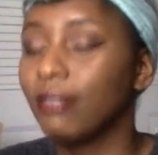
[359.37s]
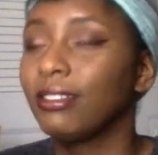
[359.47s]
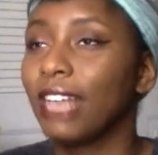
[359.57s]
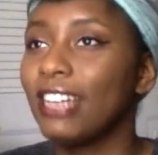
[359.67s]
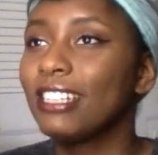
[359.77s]

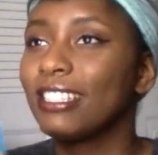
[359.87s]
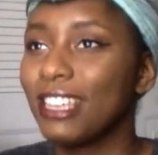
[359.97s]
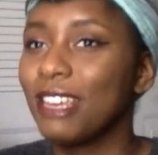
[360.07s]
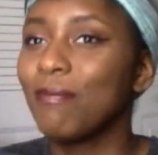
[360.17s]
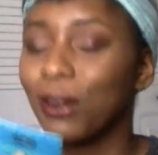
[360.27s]
Dead
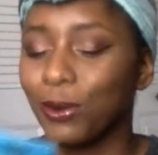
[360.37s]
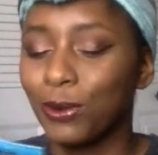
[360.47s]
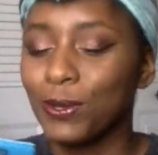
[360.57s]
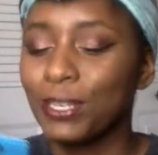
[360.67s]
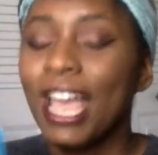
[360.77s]
Sea
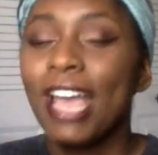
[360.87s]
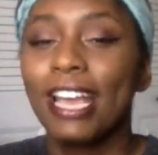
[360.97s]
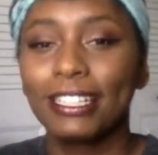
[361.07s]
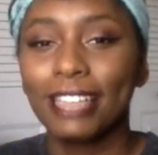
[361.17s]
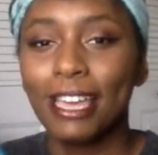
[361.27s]
Minerals
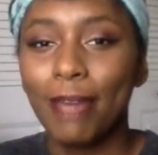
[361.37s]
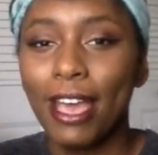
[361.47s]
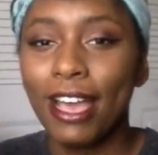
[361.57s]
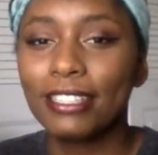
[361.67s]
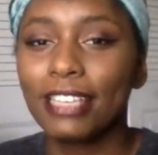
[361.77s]
Clay
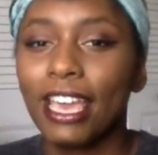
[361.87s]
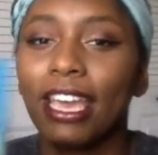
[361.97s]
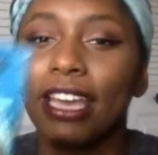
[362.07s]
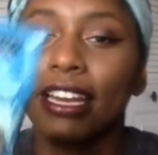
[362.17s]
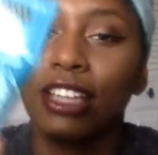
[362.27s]
Mask,
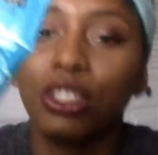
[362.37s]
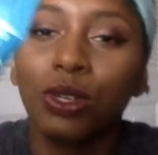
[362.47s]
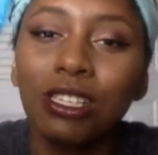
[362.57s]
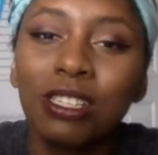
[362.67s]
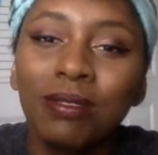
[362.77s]
and I chose this